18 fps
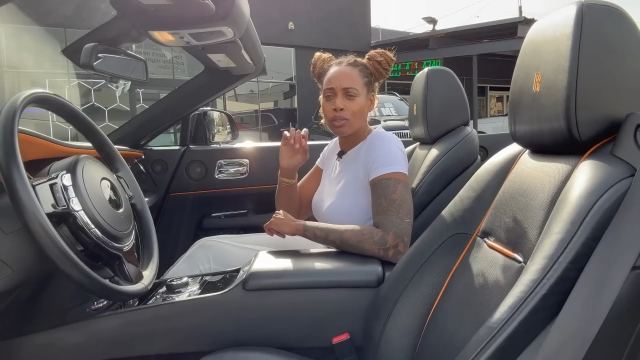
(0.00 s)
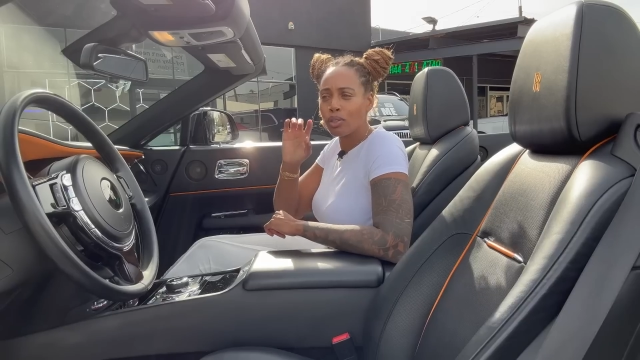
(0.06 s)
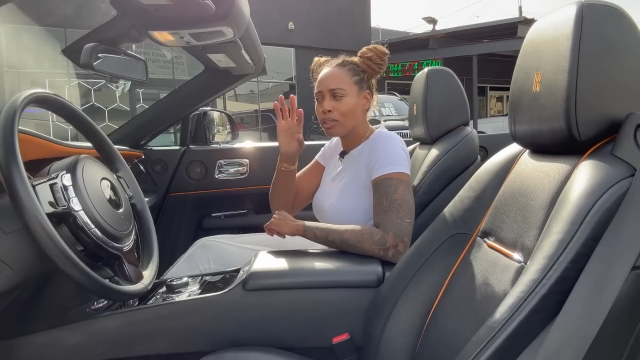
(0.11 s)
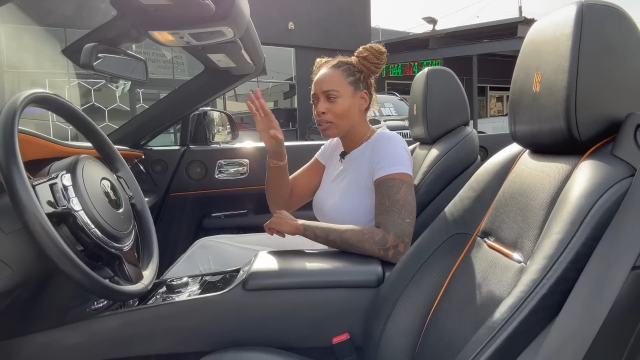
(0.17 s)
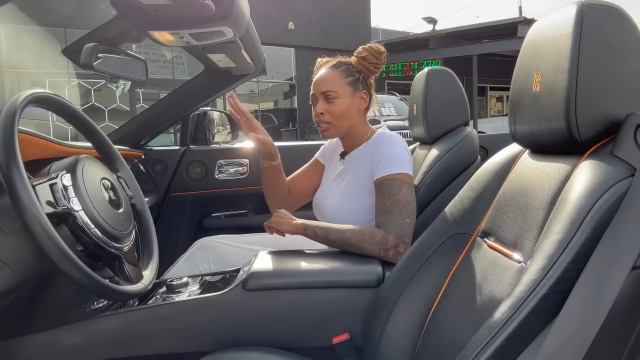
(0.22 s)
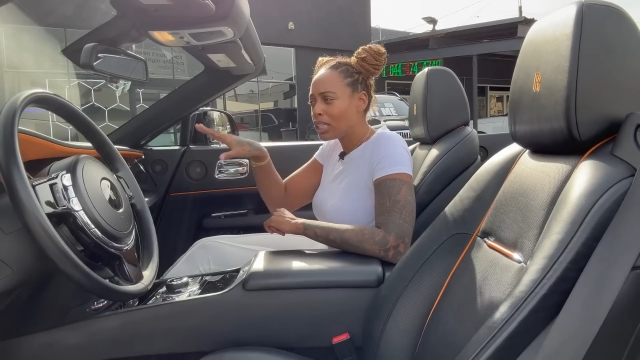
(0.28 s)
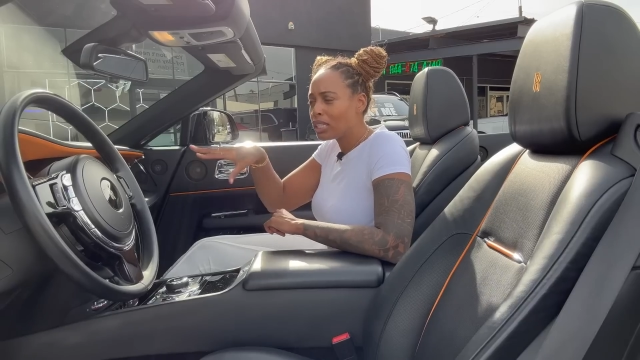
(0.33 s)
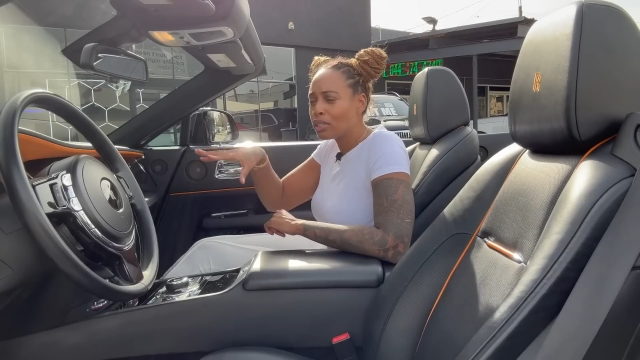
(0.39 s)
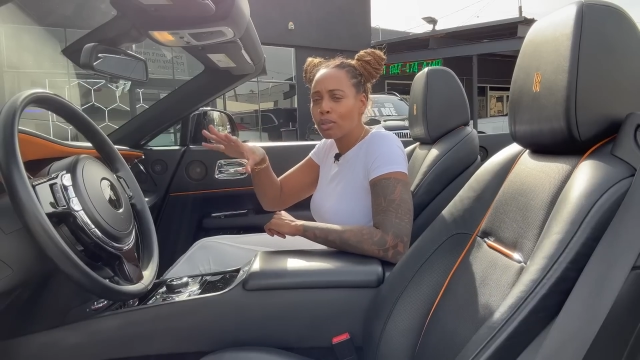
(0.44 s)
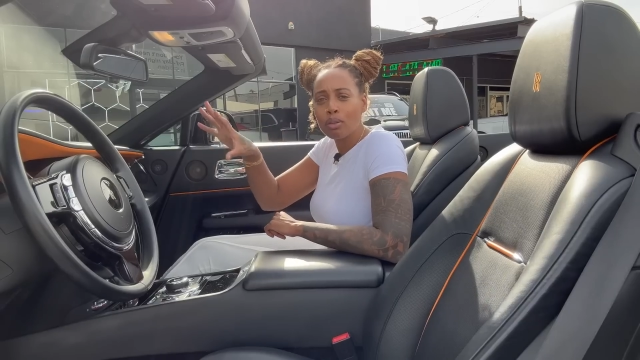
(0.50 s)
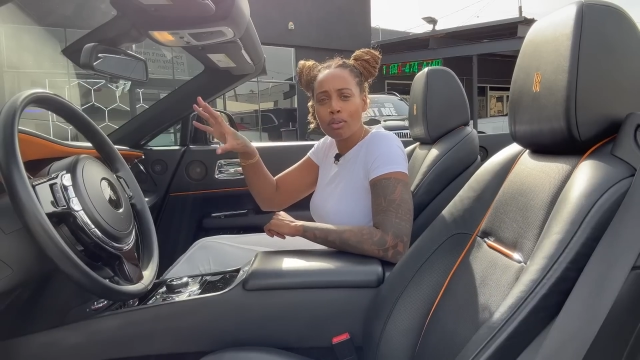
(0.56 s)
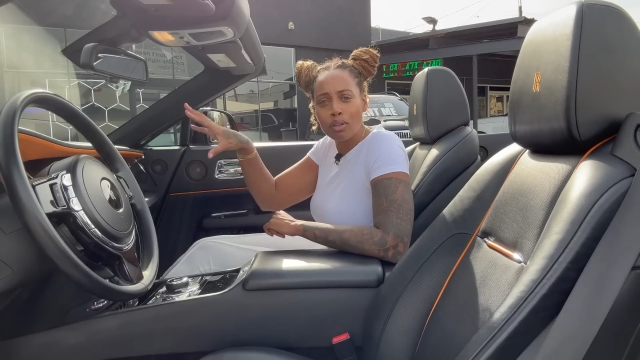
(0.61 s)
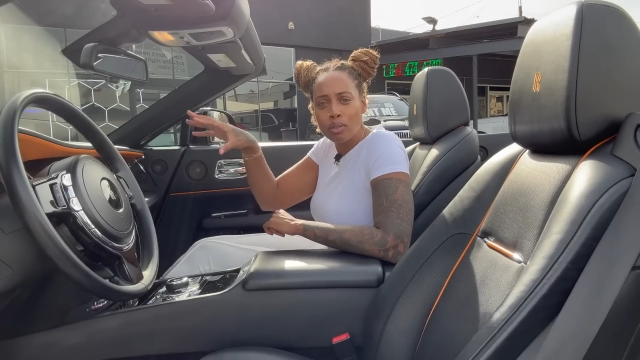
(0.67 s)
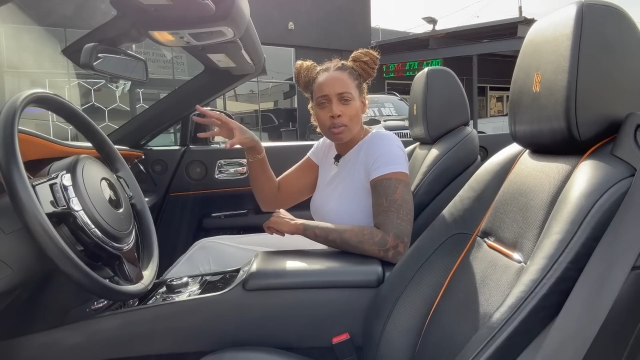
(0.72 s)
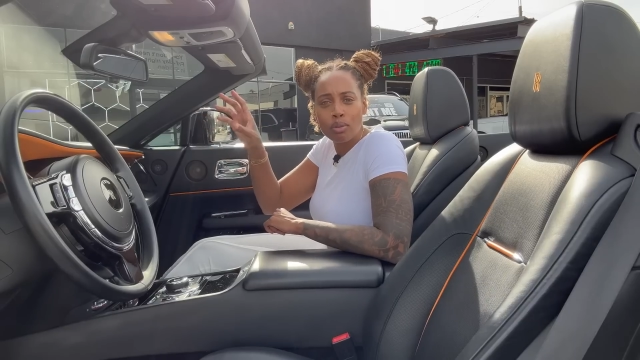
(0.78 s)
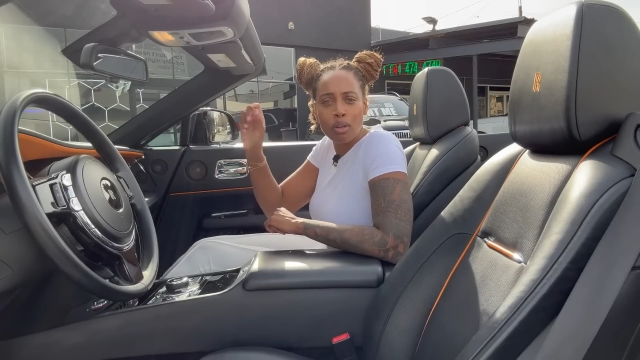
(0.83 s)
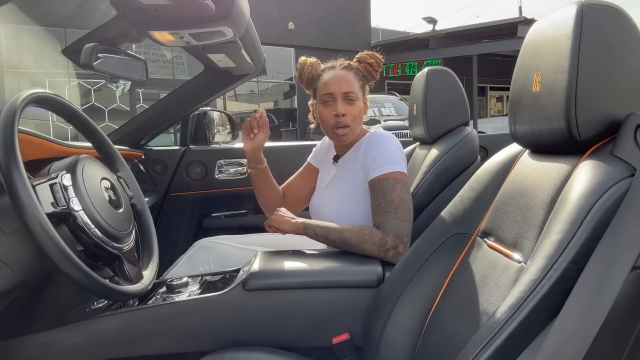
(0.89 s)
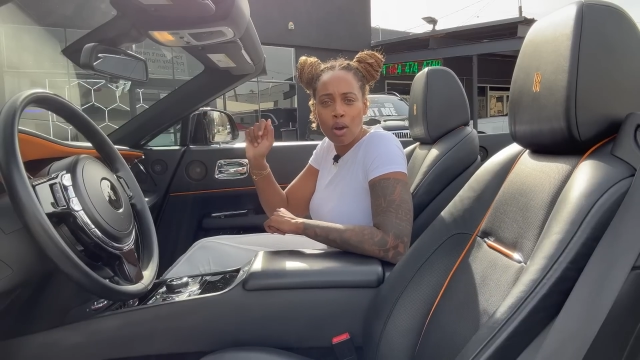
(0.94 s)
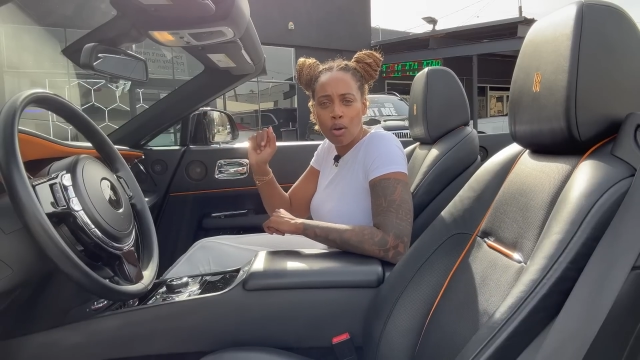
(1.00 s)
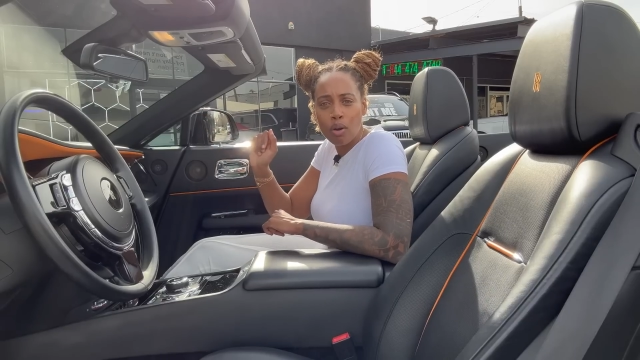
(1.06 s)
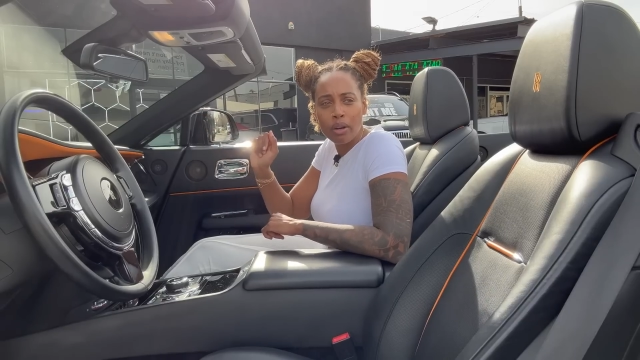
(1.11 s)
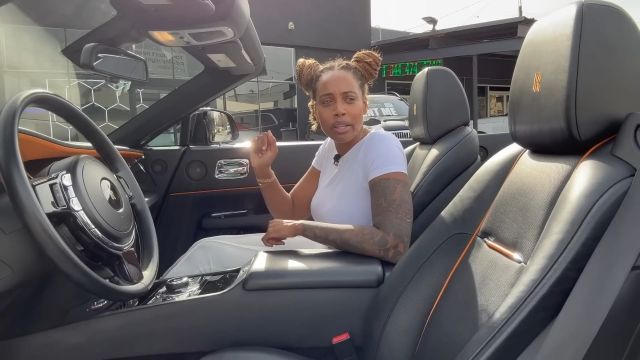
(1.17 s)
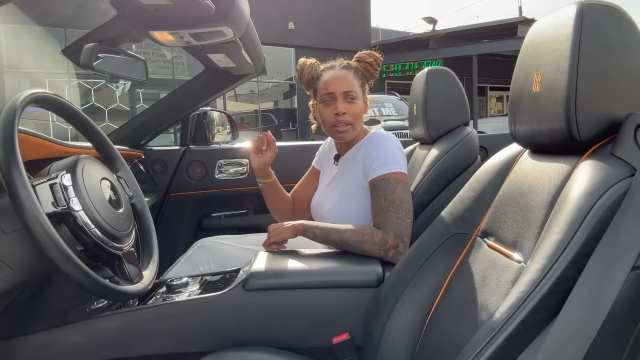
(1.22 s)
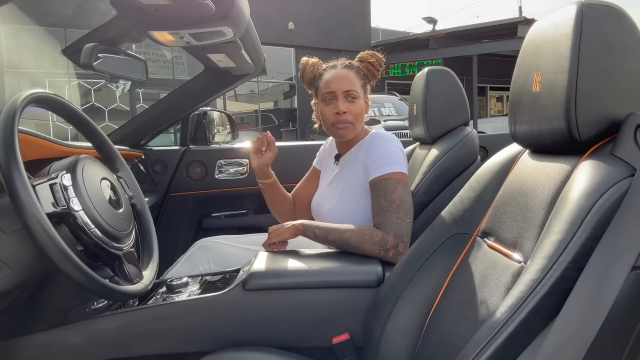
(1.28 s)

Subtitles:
You don't need to go to the whole